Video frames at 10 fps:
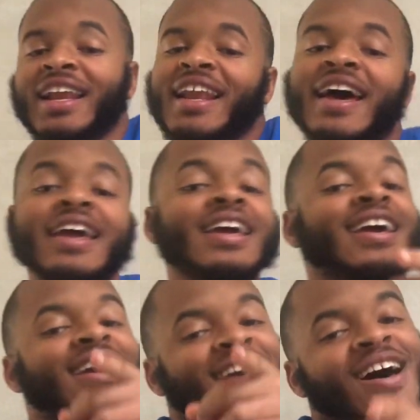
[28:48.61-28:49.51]

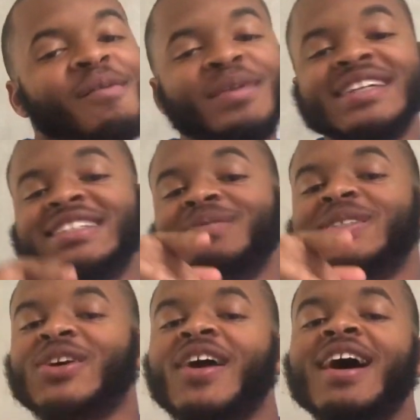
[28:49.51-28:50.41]
Like, comment,
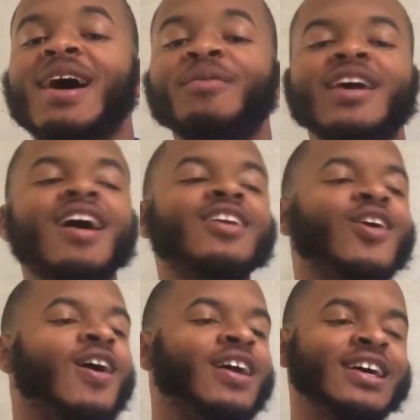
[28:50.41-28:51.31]
subscribe. Y'all
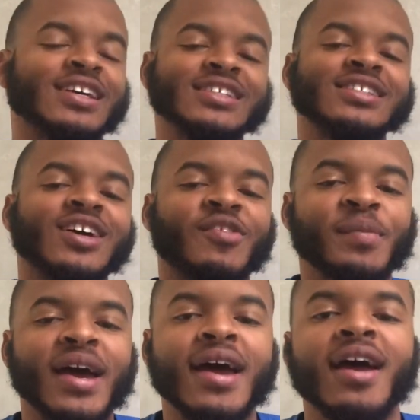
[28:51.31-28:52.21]
know all that good stuff,
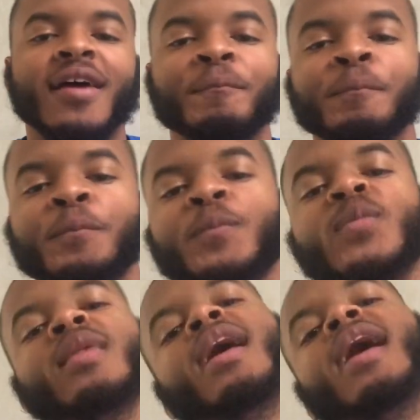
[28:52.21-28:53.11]
man.
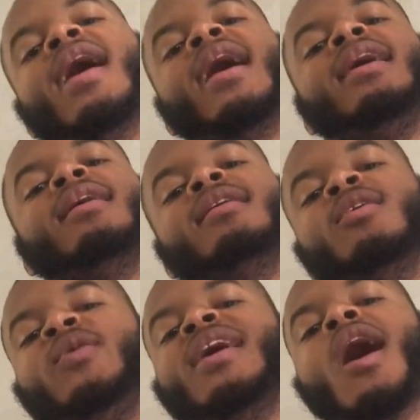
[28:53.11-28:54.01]
All right,
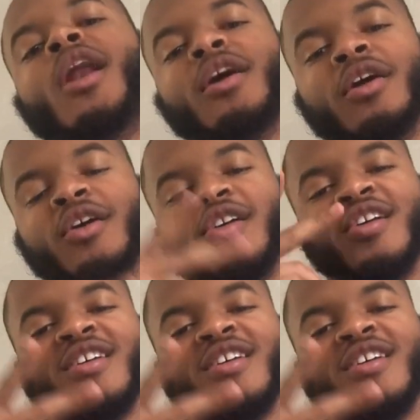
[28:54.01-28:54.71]
we out of here.